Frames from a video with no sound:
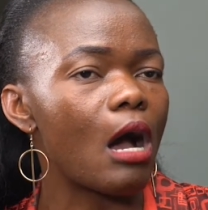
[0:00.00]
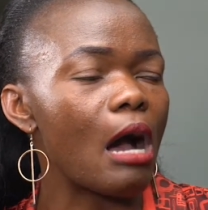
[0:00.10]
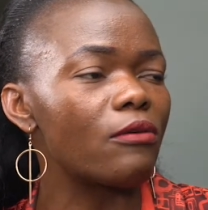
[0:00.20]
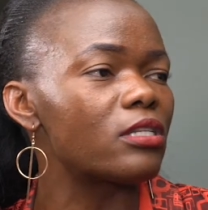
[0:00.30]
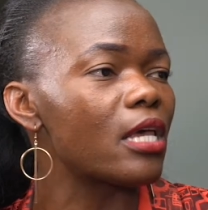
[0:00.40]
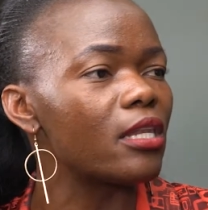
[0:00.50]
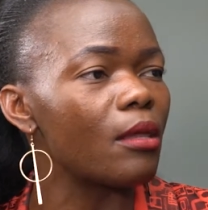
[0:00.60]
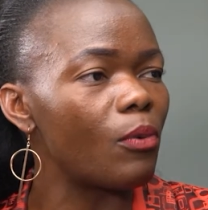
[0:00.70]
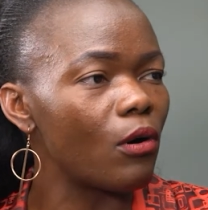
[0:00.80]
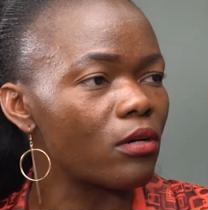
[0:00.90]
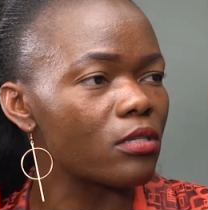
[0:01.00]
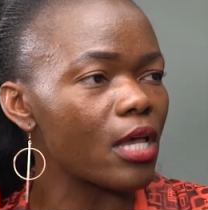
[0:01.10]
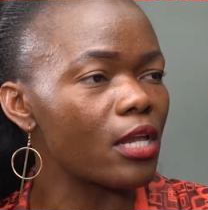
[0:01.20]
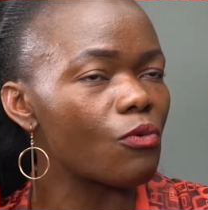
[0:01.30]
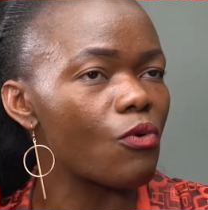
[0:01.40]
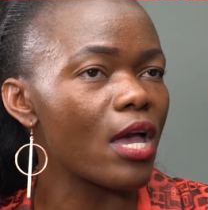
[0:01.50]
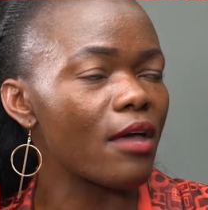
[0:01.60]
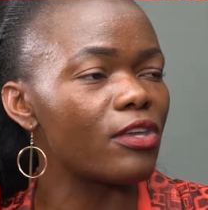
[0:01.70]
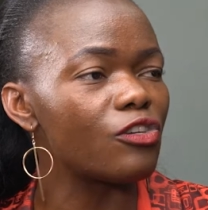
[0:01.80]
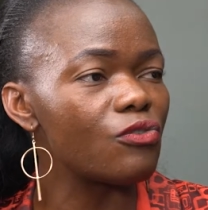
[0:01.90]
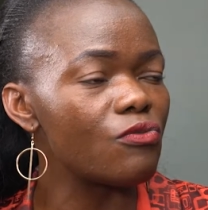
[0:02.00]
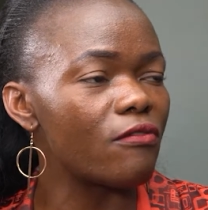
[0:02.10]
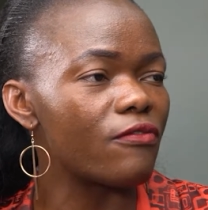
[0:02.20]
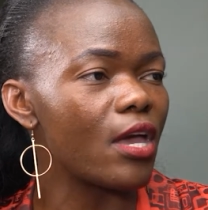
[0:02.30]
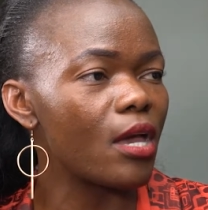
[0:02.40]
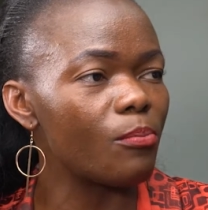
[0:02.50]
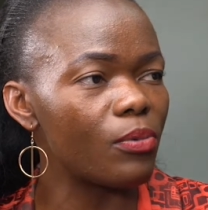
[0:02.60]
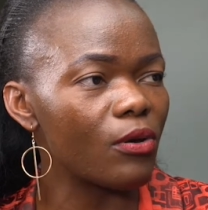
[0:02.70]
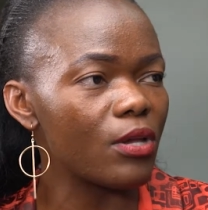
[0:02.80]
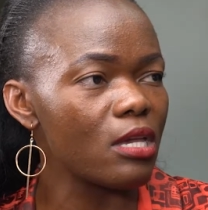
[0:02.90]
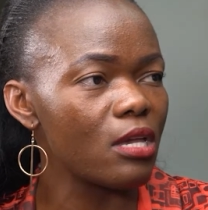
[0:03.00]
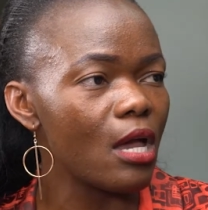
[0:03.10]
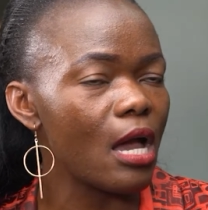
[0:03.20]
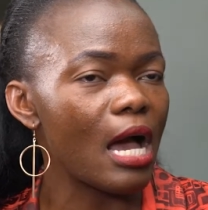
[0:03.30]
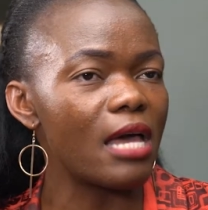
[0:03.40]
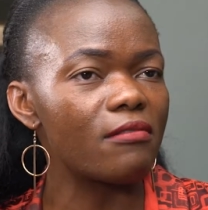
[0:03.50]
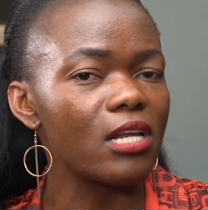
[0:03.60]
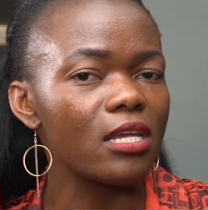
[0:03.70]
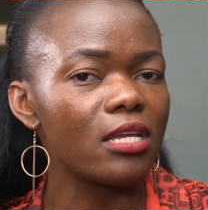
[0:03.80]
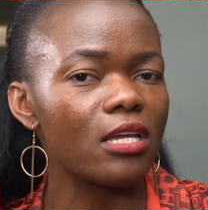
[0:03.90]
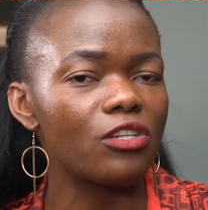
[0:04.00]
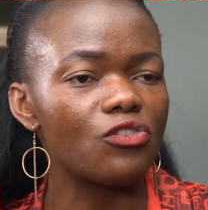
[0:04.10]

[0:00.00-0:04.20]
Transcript: outside the box and wear the shoe of the employee and really get